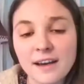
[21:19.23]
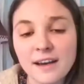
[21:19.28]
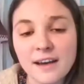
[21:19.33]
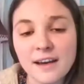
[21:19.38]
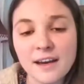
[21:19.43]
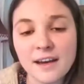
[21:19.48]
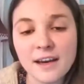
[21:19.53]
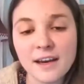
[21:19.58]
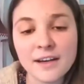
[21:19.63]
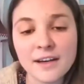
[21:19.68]

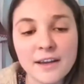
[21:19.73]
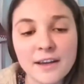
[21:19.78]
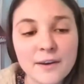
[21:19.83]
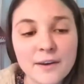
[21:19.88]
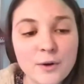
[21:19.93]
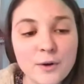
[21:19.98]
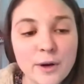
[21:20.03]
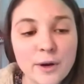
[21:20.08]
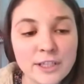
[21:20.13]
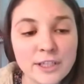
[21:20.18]
Another
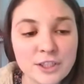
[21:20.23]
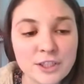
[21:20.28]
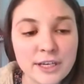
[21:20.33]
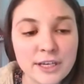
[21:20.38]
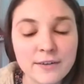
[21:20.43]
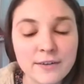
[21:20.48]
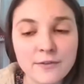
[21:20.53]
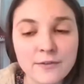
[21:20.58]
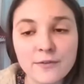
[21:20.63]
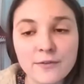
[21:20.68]

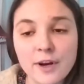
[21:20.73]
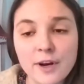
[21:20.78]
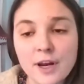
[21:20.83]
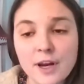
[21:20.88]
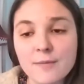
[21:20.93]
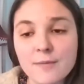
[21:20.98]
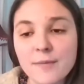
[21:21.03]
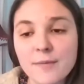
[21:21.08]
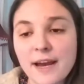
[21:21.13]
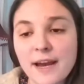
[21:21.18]
question
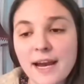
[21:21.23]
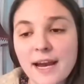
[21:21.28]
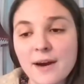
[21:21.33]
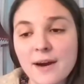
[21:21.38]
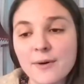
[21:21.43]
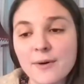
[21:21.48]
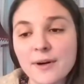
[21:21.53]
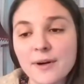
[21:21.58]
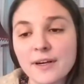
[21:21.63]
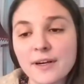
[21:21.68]
from
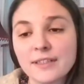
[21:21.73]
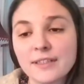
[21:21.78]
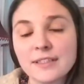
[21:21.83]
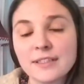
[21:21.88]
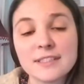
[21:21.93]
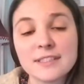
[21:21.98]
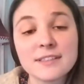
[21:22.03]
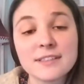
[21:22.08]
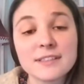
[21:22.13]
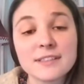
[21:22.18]
our
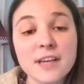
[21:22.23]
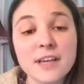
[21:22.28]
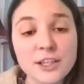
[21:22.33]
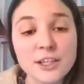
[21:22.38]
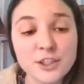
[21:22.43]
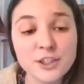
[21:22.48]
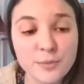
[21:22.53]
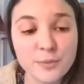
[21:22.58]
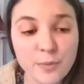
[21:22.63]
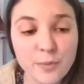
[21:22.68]

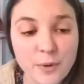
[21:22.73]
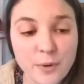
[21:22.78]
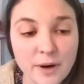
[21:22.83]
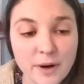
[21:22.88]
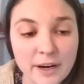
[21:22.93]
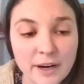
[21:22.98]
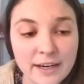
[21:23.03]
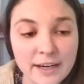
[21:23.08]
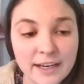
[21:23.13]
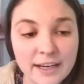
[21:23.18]
discussion
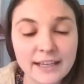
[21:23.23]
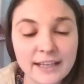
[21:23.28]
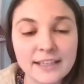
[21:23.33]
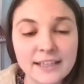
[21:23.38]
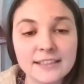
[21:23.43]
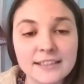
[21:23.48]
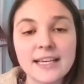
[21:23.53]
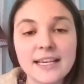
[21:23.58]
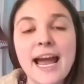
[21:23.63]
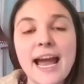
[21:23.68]
board
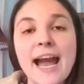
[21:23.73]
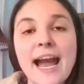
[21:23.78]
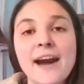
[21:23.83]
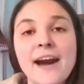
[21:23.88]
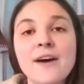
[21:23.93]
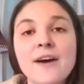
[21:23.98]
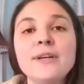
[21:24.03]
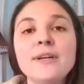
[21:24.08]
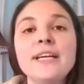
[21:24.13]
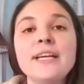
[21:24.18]
is,
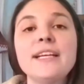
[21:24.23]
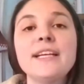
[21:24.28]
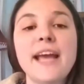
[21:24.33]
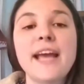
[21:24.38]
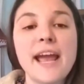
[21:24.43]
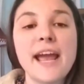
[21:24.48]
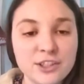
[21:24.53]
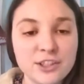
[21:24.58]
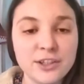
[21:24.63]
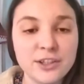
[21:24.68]
how can
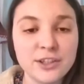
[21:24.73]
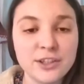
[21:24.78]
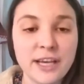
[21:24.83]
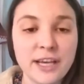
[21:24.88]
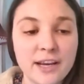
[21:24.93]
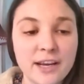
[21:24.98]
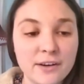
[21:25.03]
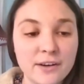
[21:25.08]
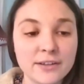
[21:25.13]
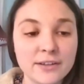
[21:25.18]

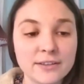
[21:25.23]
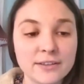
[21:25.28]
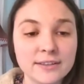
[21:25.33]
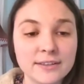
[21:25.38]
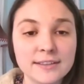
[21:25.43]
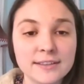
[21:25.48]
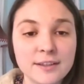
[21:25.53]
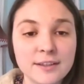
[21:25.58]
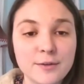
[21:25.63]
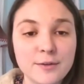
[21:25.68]

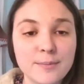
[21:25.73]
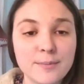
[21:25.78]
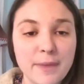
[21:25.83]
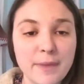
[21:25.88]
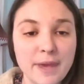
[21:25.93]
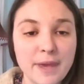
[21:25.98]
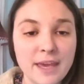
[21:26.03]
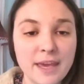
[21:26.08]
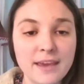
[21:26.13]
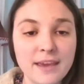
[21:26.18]
educators
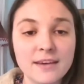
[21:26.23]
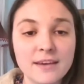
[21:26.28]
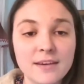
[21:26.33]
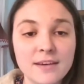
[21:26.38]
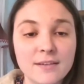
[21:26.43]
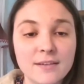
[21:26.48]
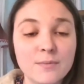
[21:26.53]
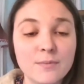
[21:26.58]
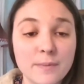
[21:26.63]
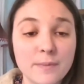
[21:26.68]
make
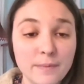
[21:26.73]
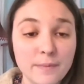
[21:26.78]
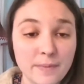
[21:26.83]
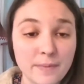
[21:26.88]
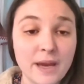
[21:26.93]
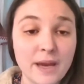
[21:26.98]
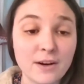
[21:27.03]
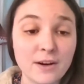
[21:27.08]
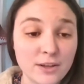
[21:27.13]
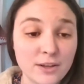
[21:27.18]

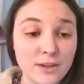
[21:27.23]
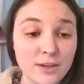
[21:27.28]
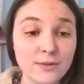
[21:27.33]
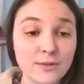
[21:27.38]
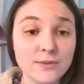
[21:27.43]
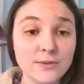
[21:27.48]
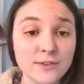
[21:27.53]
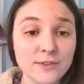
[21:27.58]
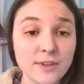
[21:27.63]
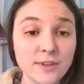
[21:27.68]
better
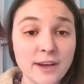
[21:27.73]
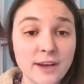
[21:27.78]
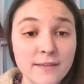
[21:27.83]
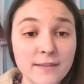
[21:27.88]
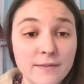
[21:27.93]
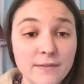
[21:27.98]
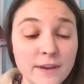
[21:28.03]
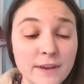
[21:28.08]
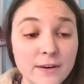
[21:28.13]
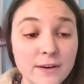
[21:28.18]
use
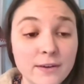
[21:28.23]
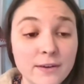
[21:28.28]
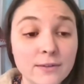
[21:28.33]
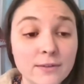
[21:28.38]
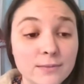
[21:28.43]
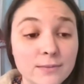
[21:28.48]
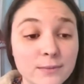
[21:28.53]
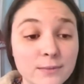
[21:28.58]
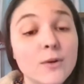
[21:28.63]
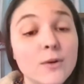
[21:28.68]
of their
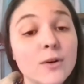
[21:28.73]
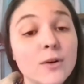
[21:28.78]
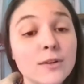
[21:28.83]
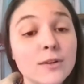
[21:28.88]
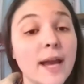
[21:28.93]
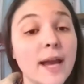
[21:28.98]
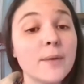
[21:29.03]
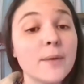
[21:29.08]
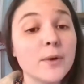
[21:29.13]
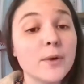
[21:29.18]
local
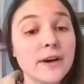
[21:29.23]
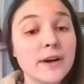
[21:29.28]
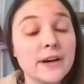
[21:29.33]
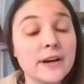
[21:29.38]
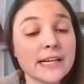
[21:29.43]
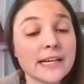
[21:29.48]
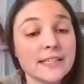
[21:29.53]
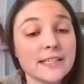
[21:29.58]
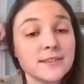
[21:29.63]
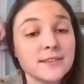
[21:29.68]

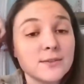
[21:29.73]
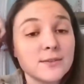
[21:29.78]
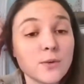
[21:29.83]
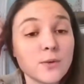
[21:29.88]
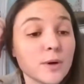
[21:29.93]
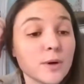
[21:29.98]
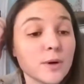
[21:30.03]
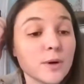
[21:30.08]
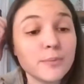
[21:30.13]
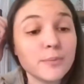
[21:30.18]
libraries
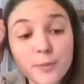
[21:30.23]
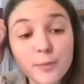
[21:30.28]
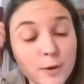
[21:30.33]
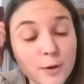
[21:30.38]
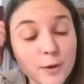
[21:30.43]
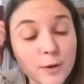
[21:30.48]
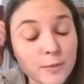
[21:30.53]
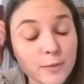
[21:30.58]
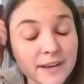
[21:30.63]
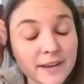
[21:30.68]
or
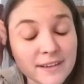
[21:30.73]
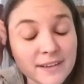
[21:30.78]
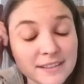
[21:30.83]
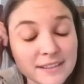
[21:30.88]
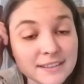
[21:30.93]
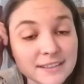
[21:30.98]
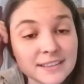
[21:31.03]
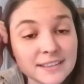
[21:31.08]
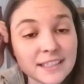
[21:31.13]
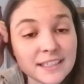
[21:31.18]

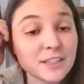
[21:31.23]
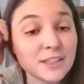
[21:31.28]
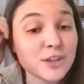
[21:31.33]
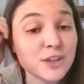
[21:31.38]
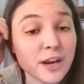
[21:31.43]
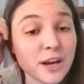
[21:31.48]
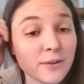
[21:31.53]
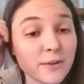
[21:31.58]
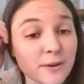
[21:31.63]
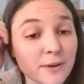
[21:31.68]
bookmobiles in
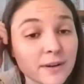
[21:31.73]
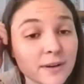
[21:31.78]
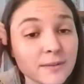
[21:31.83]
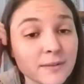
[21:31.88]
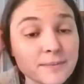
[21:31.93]
general?